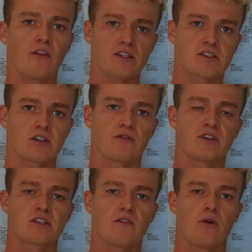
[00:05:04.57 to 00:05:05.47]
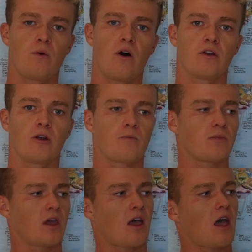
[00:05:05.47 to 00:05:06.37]
the surface of the water.
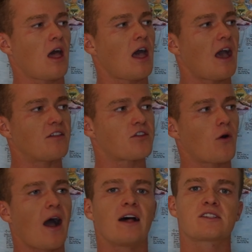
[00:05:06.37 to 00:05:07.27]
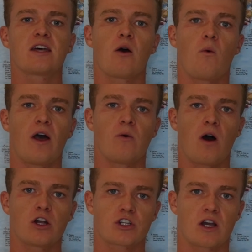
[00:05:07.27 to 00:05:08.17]
And so as that
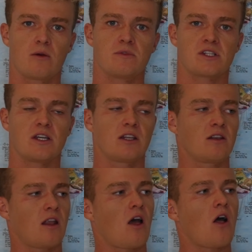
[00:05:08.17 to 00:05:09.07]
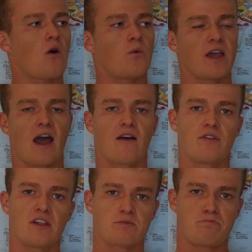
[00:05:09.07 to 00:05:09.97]
whitewash comes in, we have
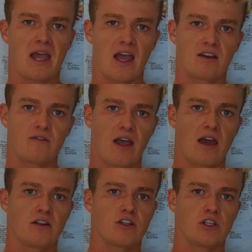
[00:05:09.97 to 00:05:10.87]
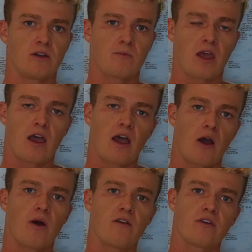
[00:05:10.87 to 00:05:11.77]
this band of energy.
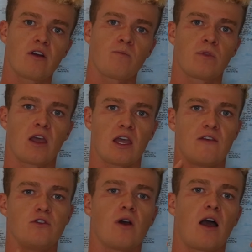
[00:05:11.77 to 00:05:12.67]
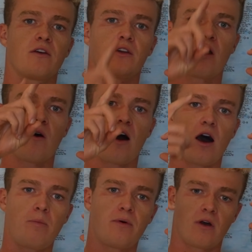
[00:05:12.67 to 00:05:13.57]
However, if you either go
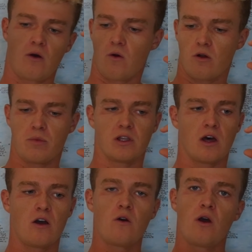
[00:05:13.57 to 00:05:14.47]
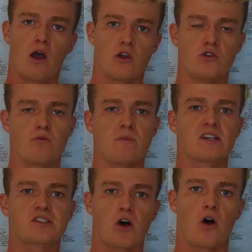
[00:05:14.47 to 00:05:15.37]
up or below, you
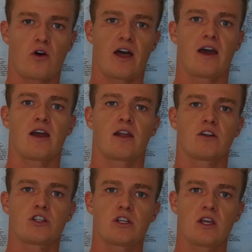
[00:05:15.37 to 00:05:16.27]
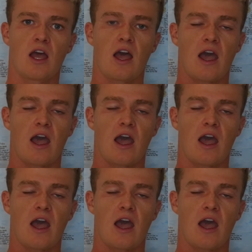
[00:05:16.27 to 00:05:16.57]
miss all that energy.